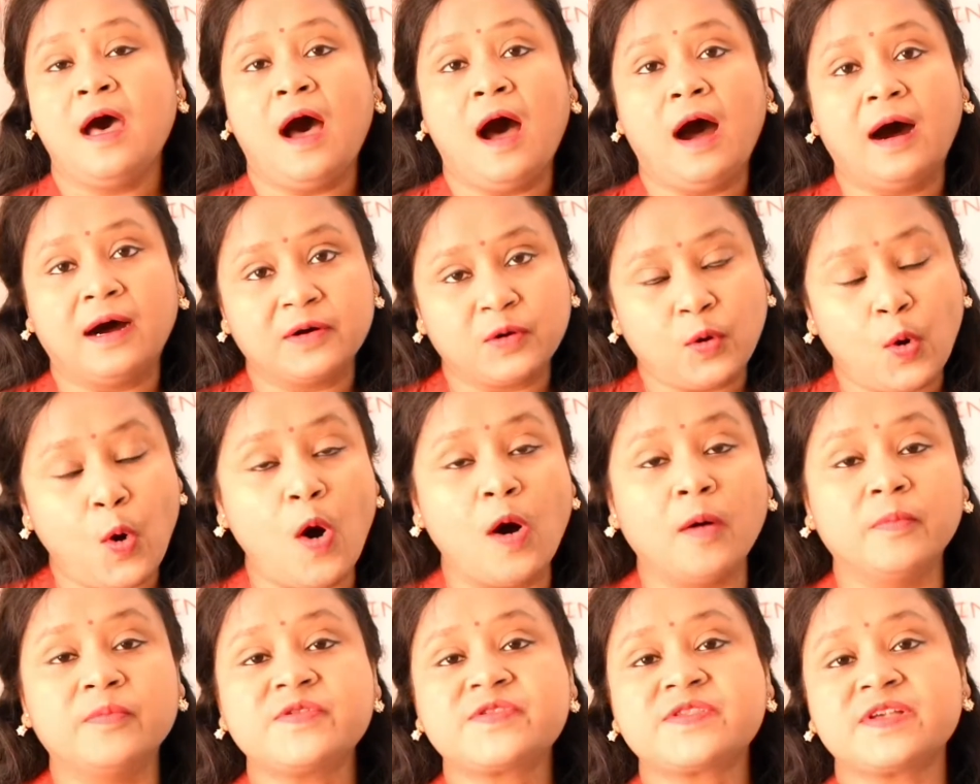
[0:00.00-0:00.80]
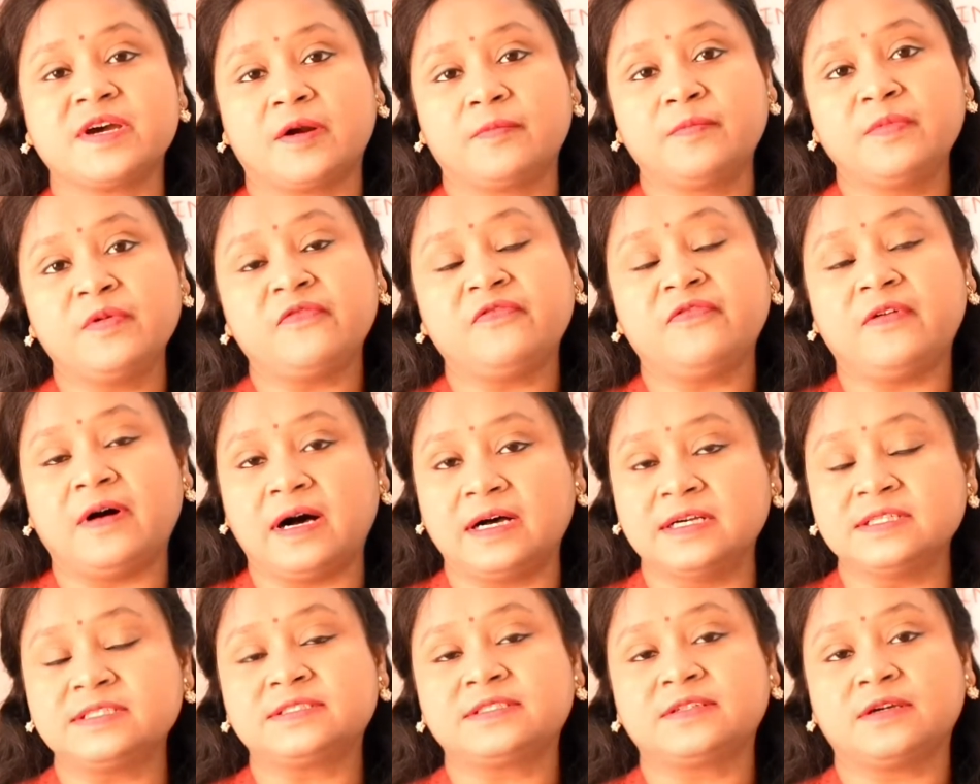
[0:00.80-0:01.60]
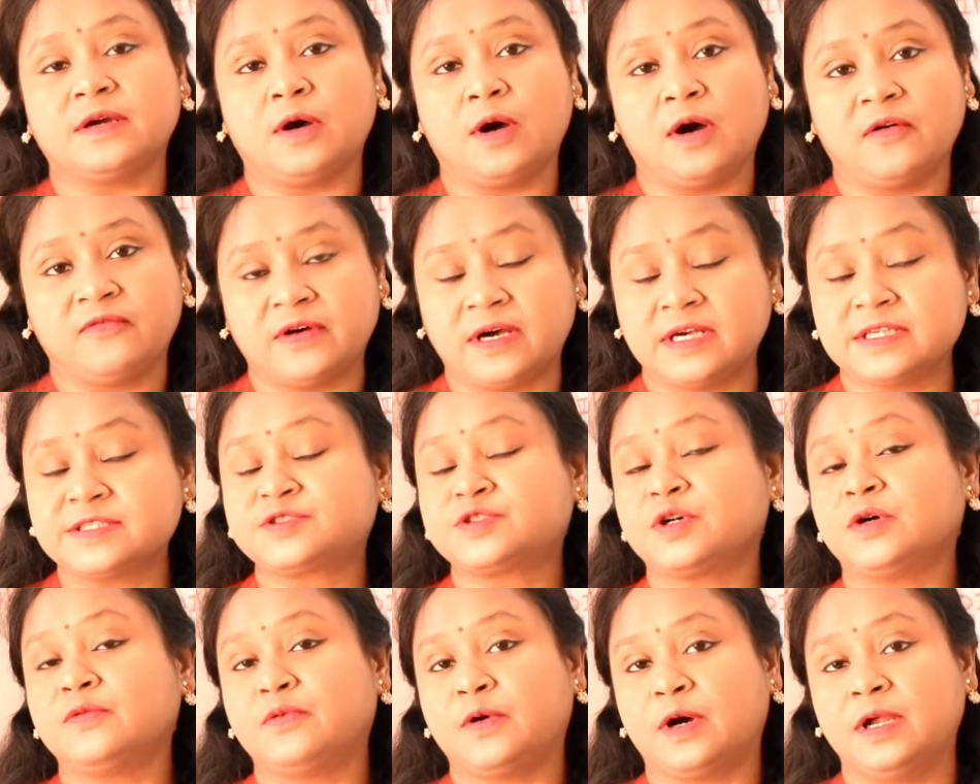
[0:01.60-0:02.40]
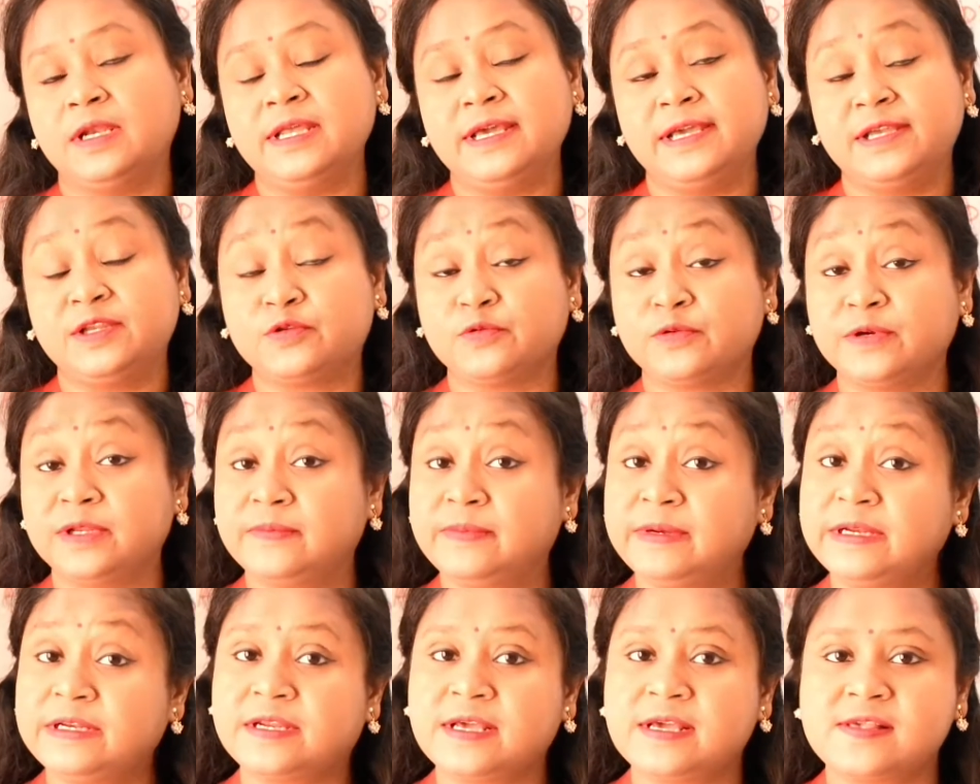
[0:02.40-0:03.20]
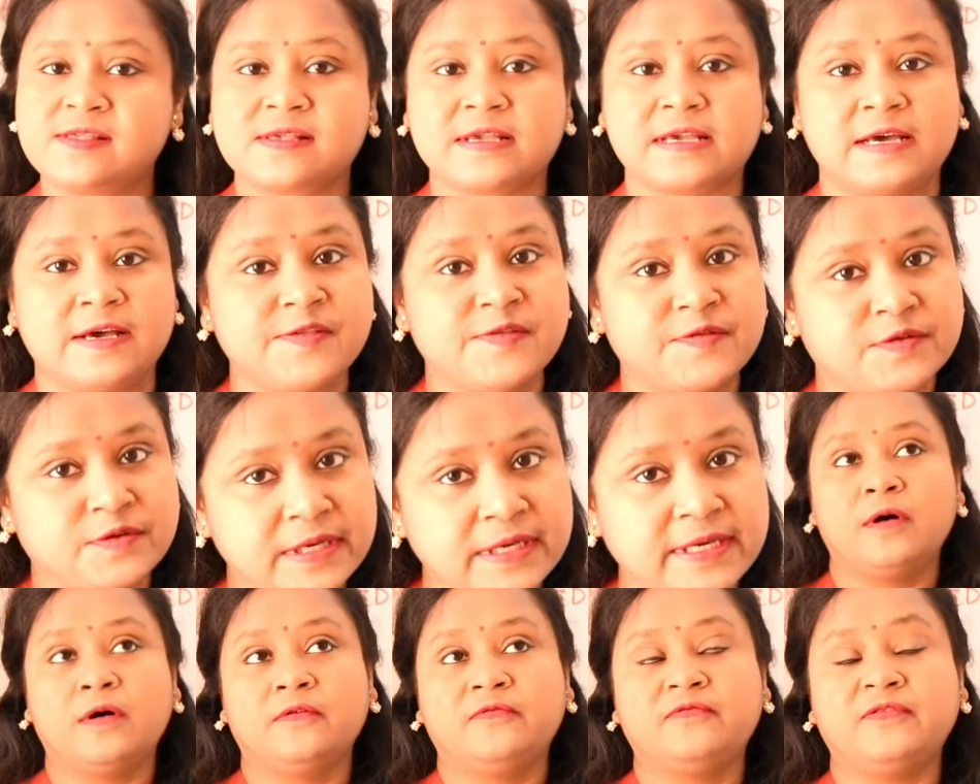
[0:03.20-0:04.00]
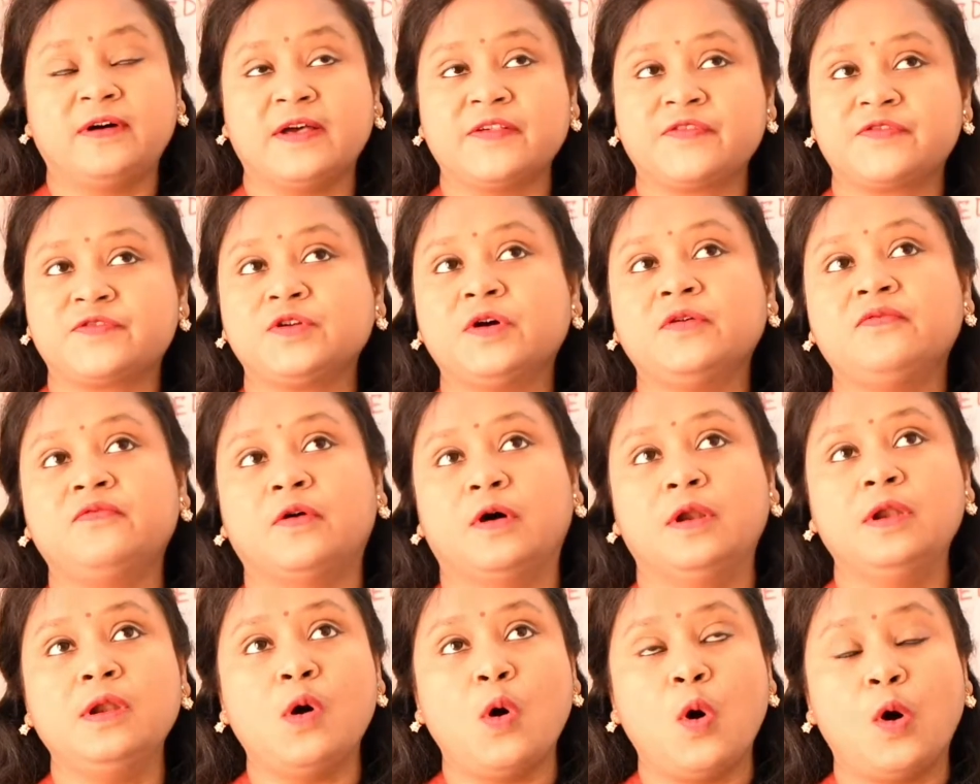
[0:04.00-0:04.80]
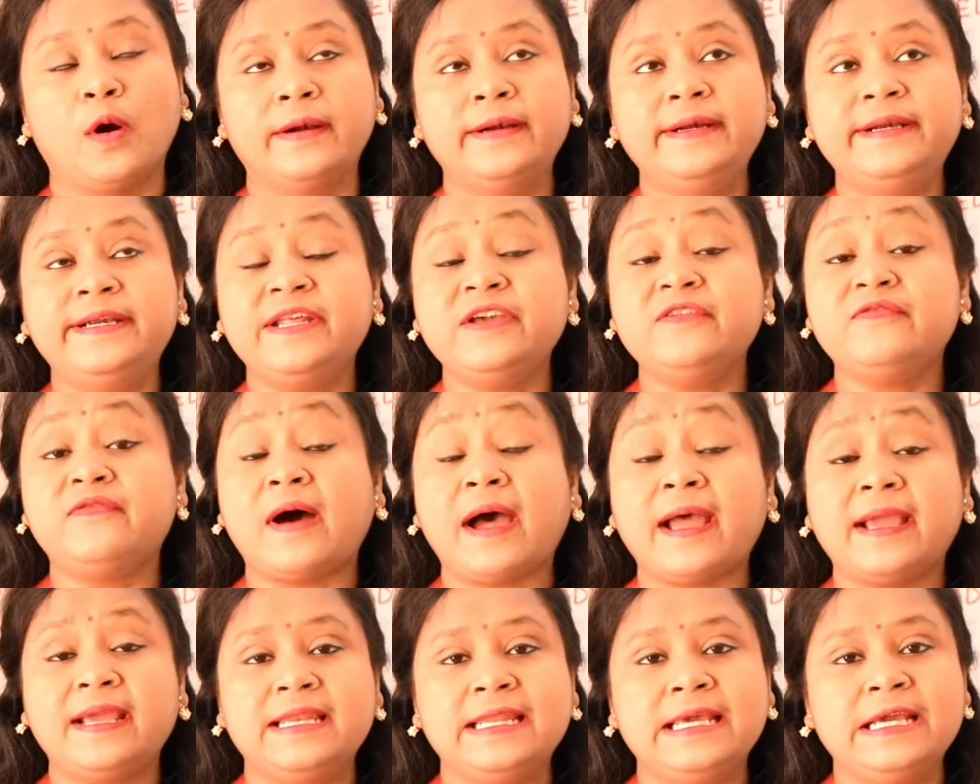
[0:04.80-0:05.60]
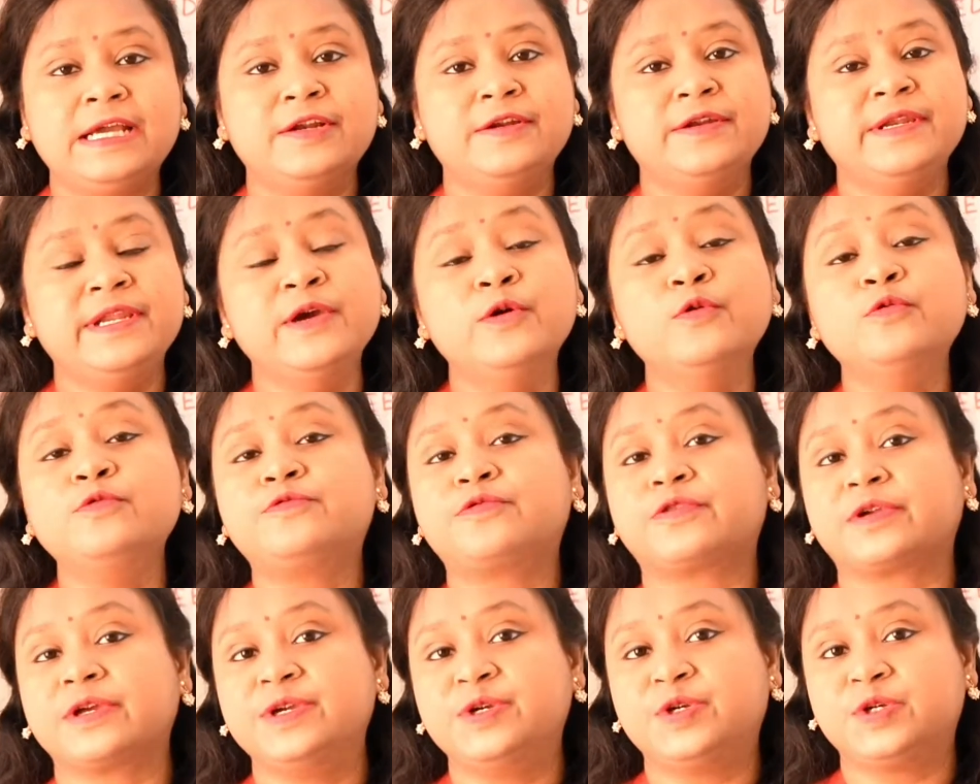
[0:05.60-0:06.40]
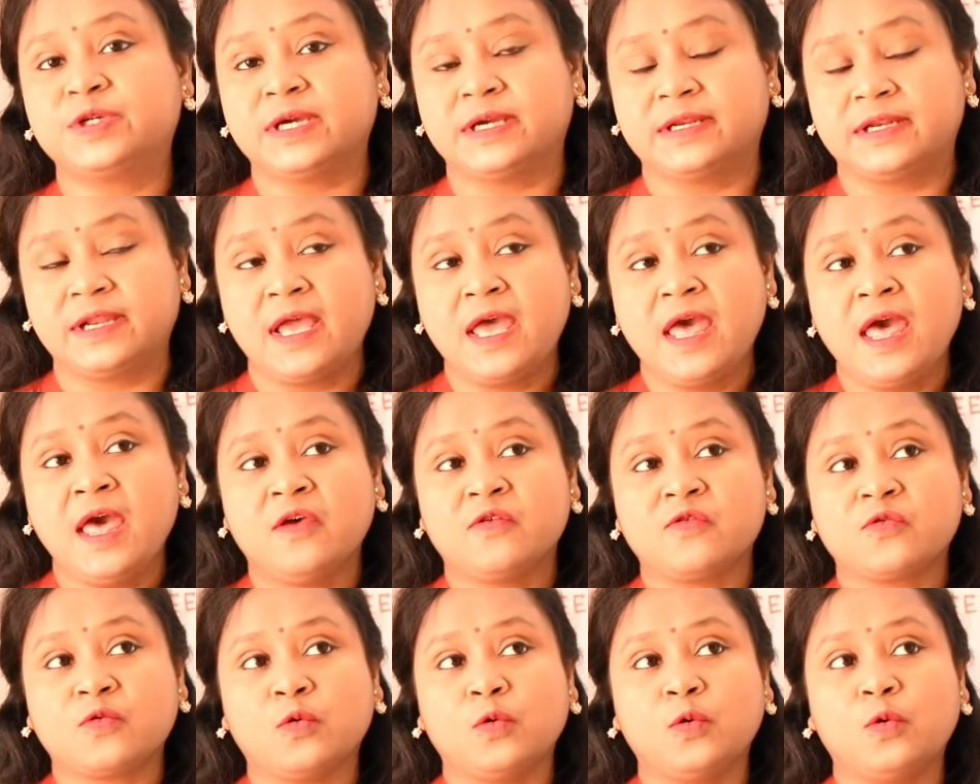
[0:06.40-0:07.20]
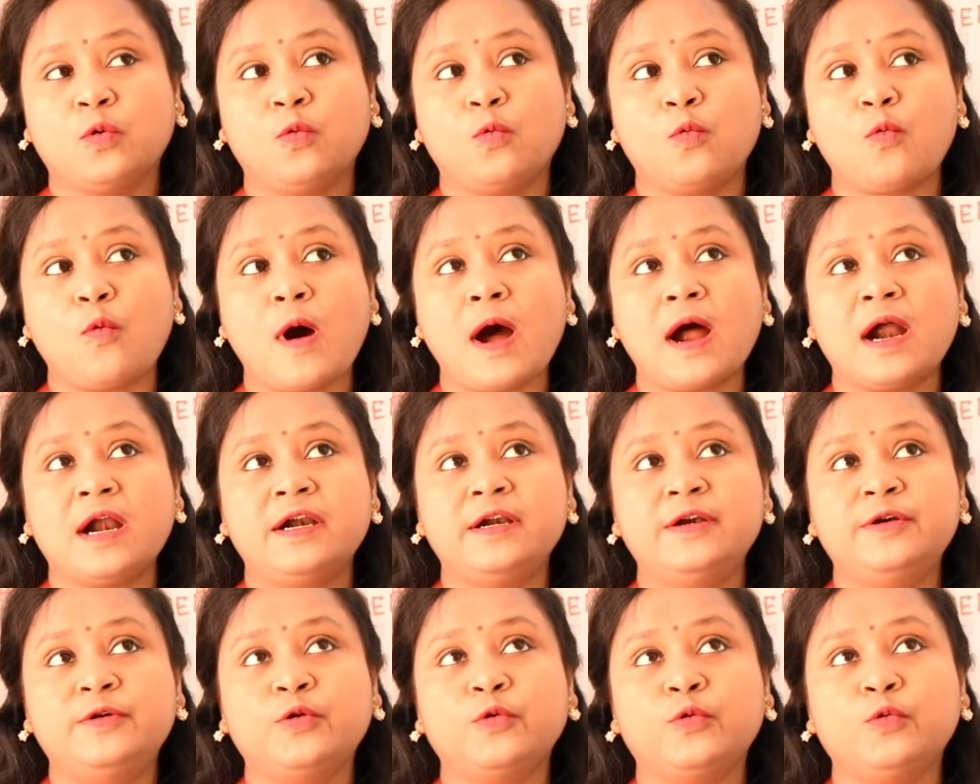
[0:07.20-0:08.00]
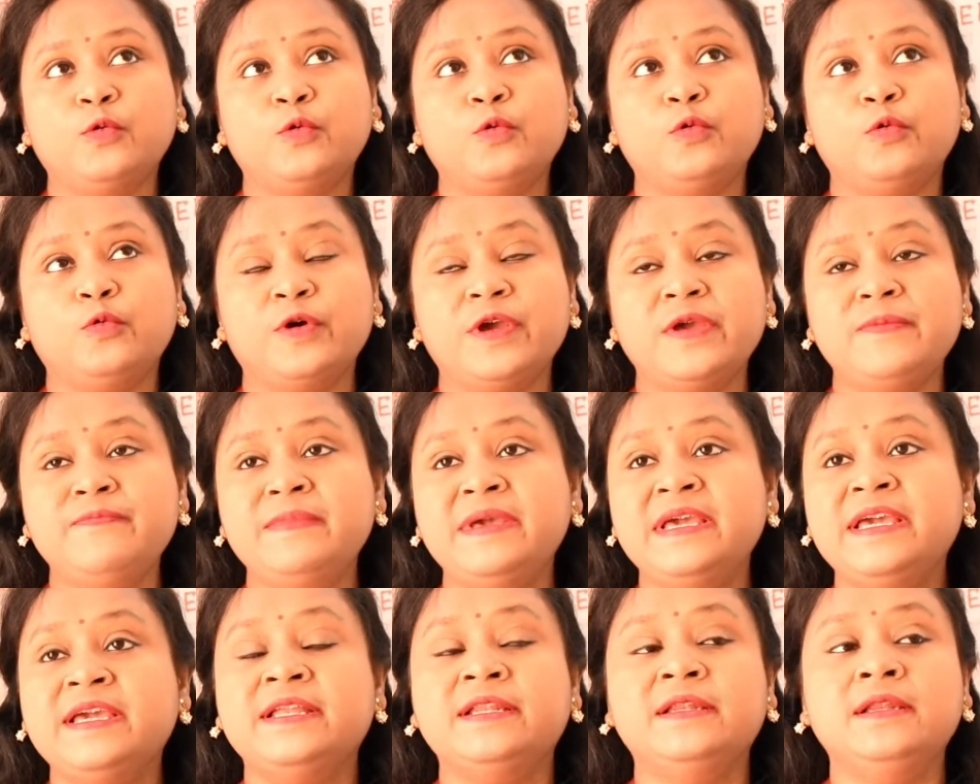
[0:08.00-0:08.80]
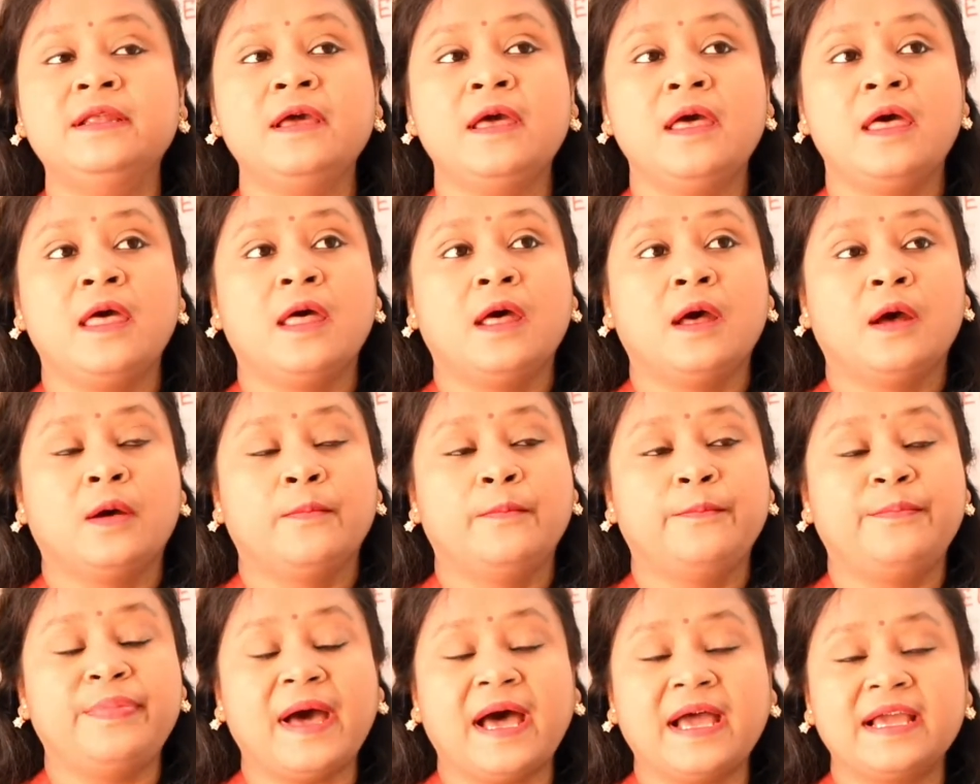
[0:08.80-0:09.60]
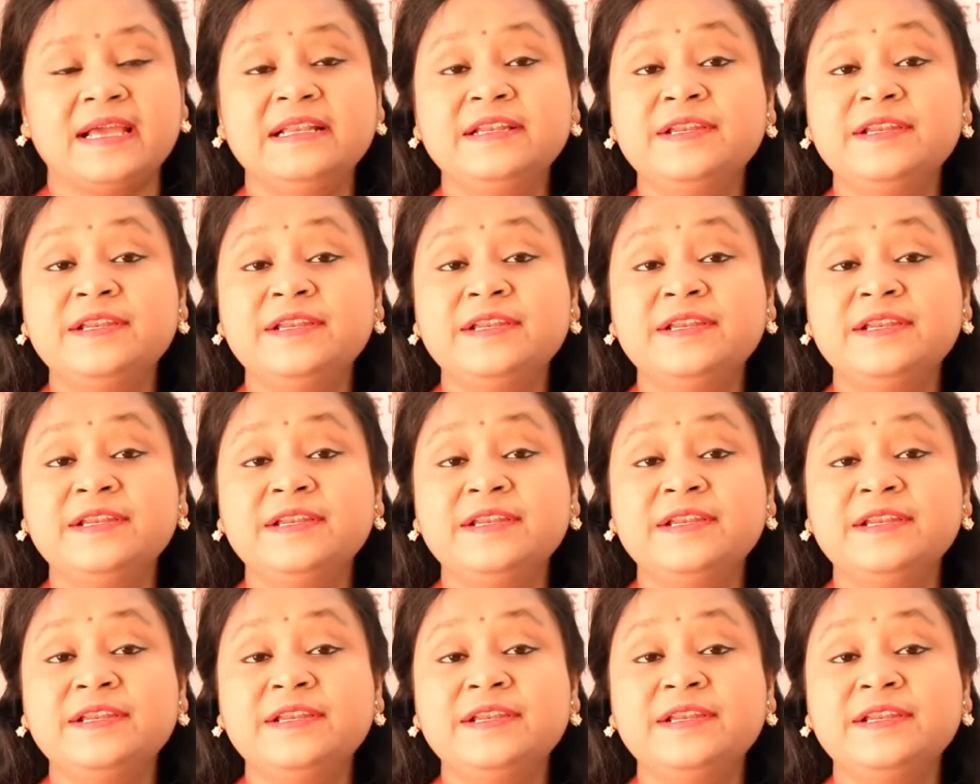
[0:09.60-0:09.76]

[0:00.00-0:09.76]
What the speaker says: are observed? First of all, it will be discussed here. First of all, on defining nutrition. So what do we mean by